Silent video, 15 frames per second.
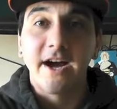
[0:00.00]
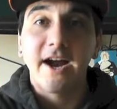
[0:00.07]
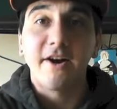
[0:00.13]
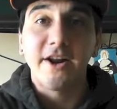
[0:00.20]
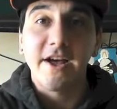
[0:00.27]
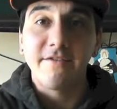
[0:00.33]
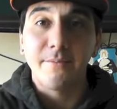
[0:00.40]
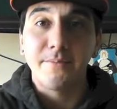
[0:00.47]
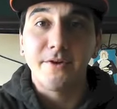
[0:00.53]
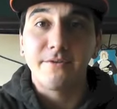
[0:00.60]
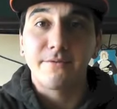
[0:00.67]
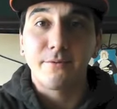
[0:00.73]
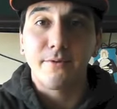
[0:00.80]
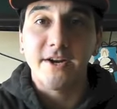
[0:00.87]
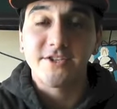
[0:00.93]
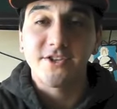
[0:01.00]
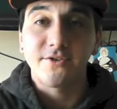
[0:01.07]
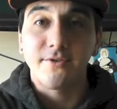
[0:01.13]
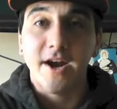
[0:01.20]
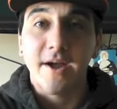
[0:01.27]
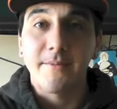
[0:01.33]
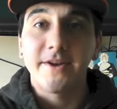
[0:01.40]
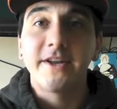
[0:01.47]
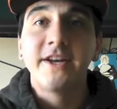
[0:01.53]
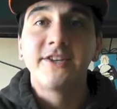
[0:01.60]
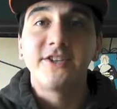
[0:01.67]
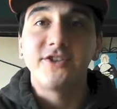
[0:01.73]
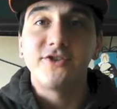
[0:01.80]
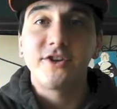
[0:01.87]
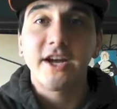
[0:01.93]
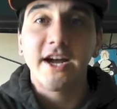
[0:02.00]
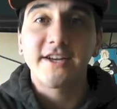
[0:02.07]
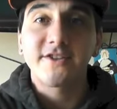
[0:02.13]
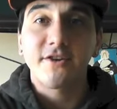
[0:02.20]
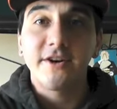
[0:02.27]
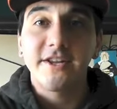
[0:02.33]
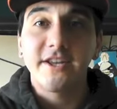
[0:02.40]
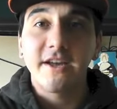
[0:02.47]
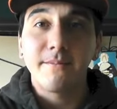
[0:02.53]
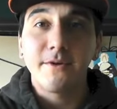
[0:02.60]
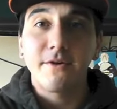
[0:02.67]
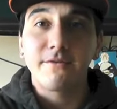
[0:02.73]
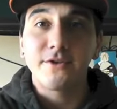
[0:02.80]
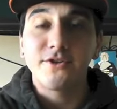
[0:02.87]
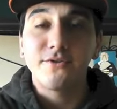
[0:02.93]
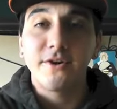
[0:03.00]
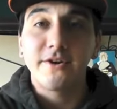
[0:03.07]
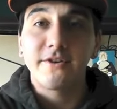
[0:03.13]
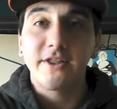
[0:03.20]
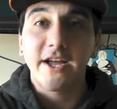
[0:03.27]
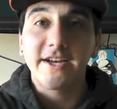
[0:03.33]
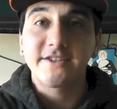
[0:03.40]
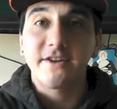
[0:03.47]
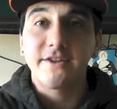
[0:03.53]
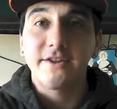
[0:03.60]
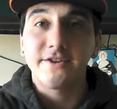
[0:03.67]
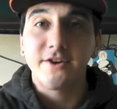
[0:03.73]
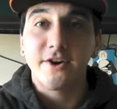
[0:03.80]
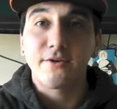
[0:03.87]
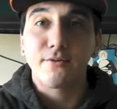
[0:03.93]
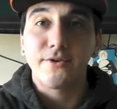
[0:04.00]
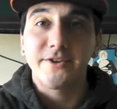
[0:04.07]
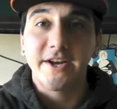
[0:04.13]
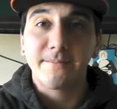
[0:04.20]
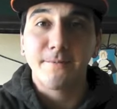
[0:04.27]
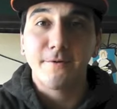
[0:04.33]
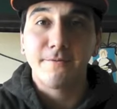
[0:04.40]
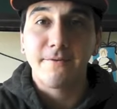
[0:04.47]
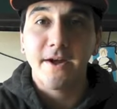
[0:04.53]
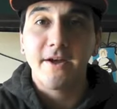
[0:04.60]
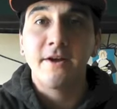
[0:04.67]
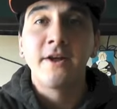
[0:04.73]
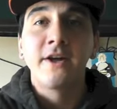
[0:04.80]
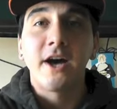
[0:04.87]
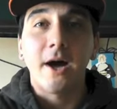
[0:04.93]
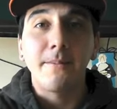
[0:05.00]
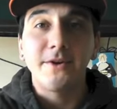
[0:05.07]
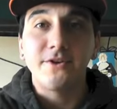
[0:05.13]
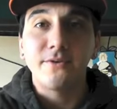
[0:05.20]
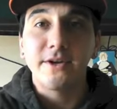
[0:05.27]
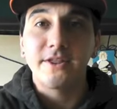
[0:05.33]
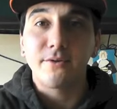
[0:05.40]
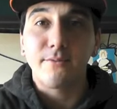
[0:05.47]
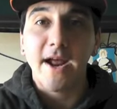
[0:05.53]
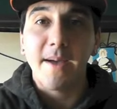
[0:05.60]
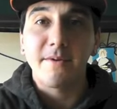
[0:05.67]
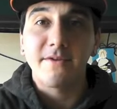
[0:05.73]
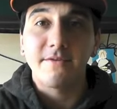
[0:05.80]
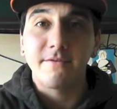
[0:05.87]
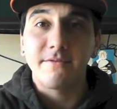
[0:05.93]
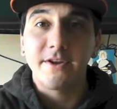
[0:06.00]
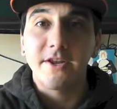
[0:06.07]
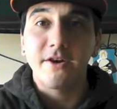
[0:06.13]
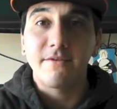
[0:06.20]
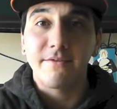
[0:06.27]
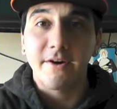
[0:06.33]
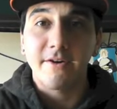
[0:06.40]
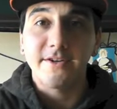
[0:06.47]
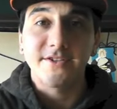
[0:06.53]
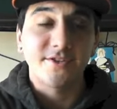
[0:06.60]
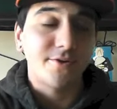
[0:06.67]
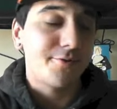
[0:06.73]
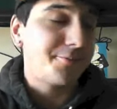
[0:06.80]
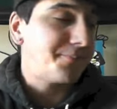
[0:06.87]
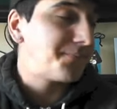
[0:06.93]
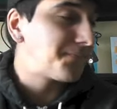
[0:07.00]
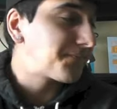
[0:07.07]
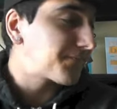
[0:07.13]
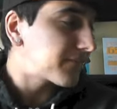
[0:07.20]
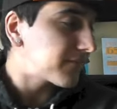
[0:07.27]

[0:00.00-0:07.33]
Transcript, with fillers: I already have a build for Rescue Rabbit. Since you guys already gave me over 200 likes on the Dark World deck profile, I'll be doing the rabbit video very soon.